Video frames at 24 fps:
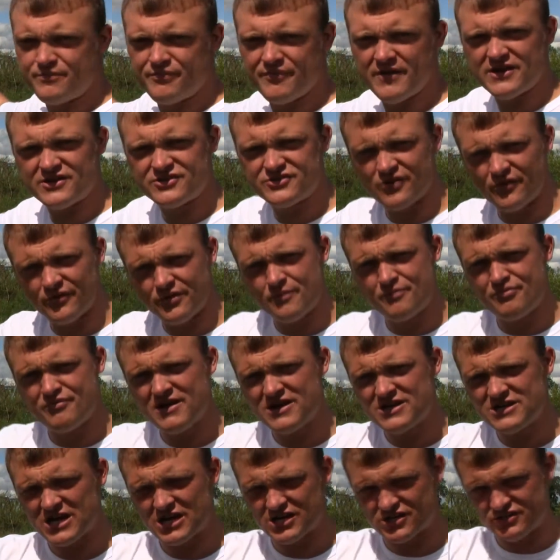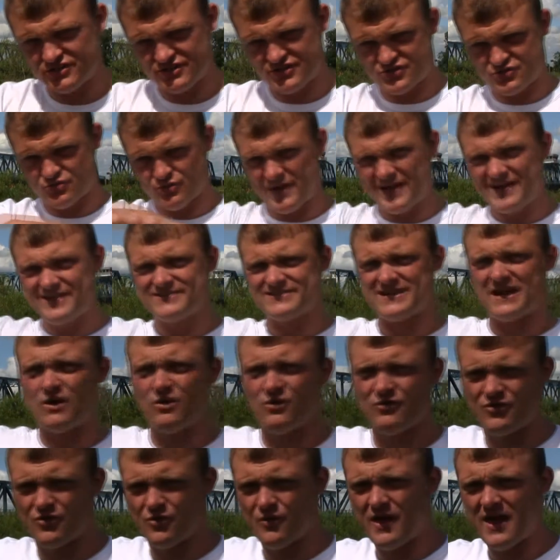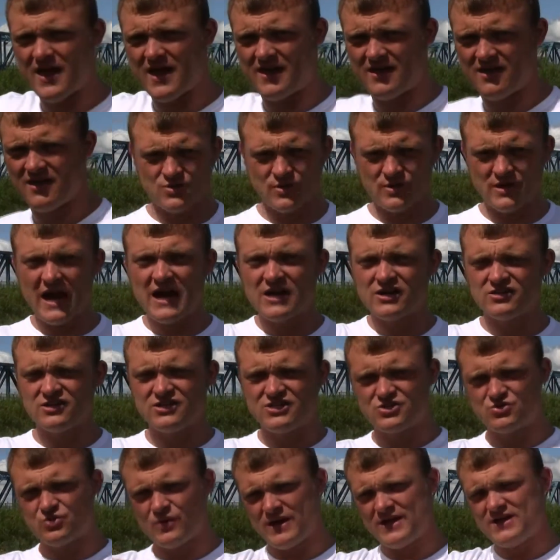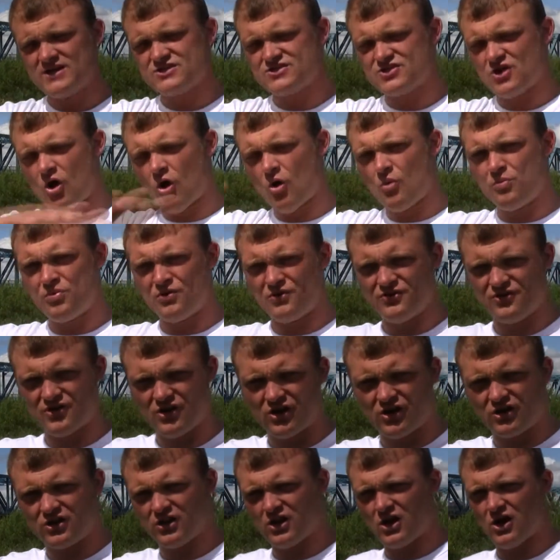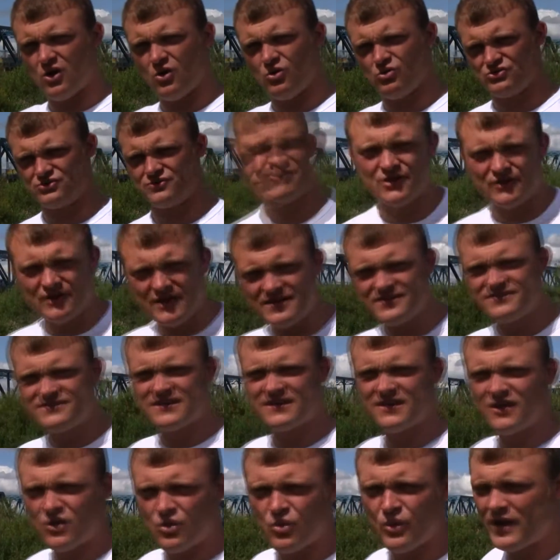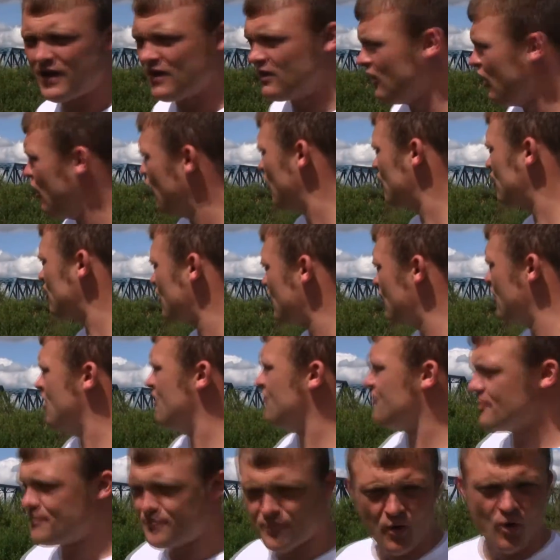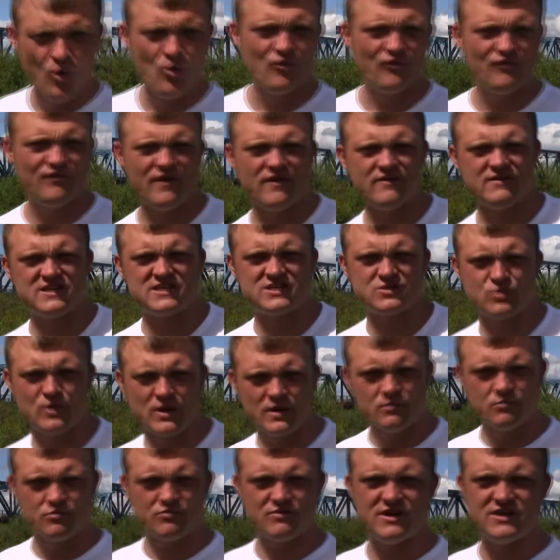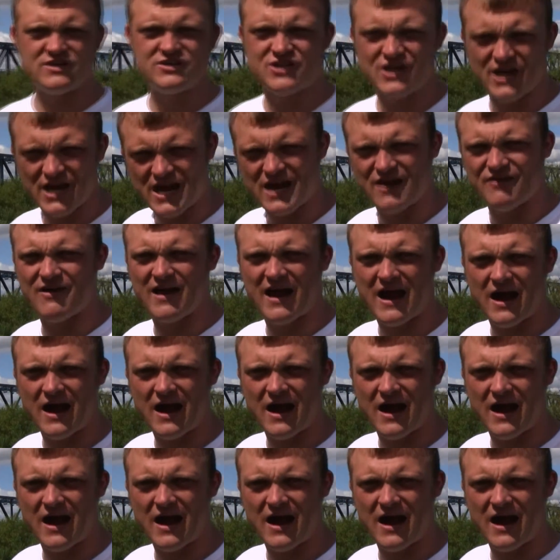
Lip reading: bridge, so the bridge actually swings out of the way. So it actually swings open and closed. So let's take a quick look at the Boothferry Swing Bridge here at